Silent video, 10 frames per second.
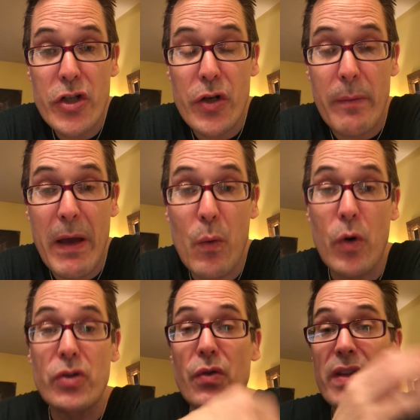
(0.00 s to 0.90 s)
You can make
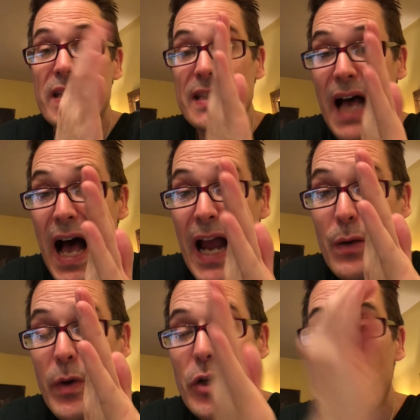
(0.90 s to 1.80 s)
words on the
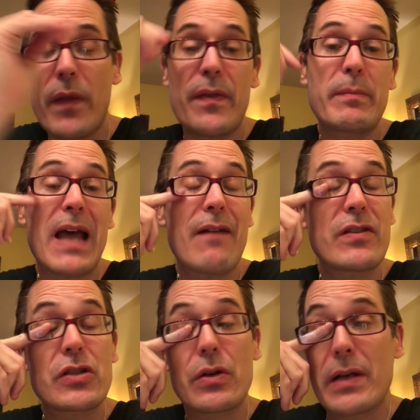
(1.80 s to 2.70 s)
side when you want them to have a
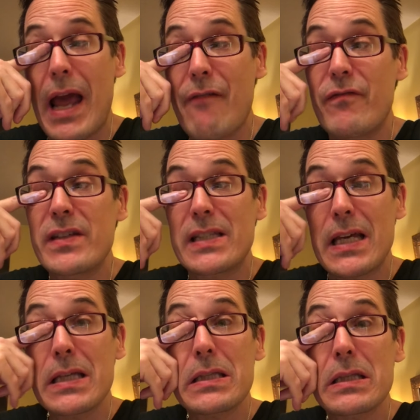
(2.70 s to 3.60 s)
certain
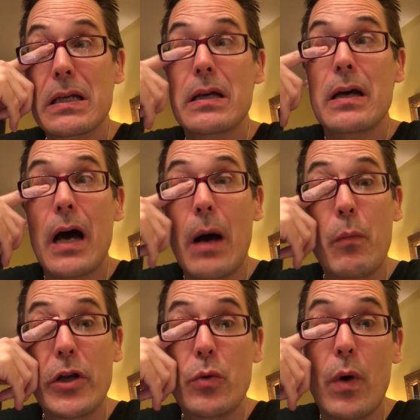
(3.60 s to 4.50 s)
emphasis,
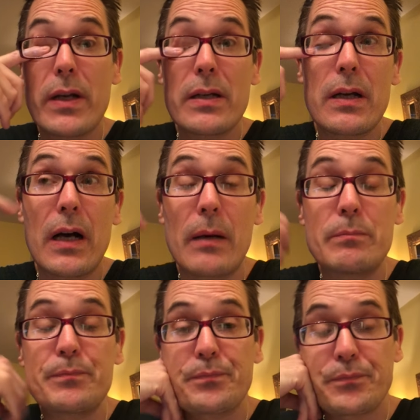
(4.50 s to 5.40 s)
when you want
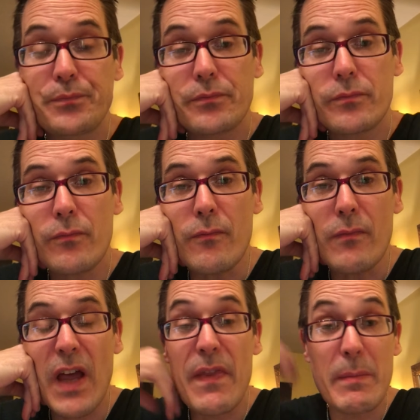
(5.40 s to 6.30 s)

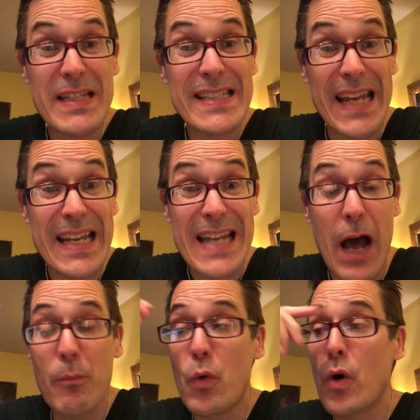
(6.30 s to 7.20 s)
them to stand
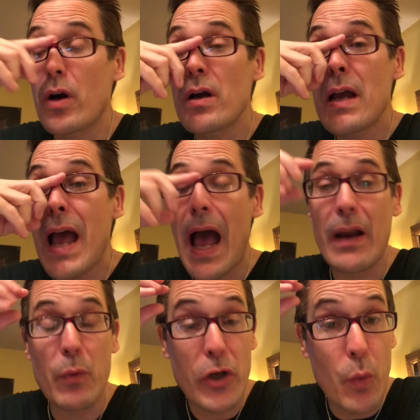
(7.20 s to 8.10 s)
out more,
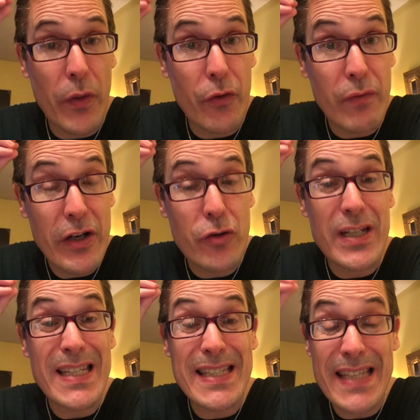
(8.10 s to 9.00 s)
and when you want the reader
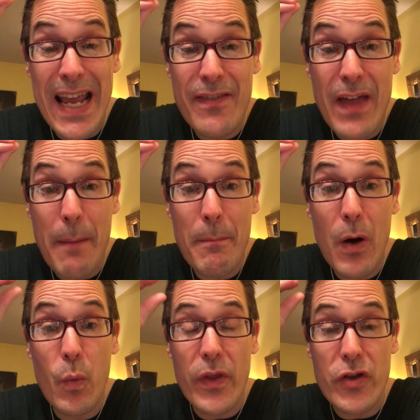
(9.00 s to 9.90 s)
to say them
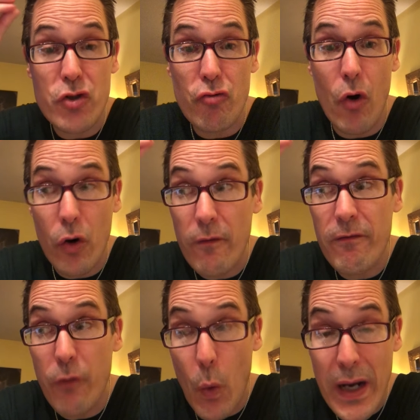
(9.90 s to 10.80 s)
with a stronger
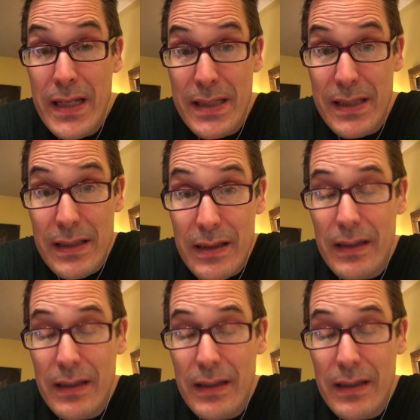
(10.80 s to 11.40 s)
voice.